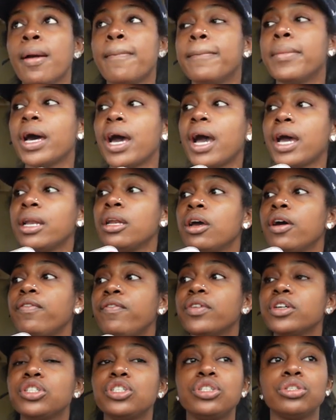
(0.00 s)
But I know
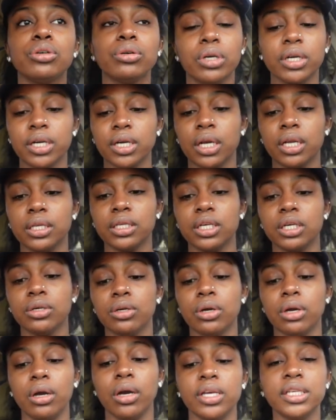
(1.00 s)
for sure the
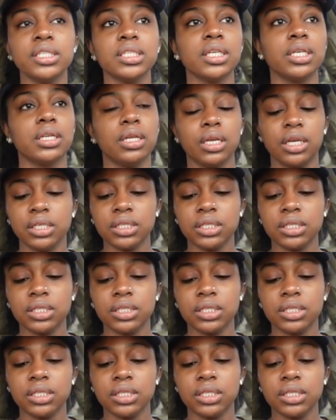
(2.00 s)
girl. It's an.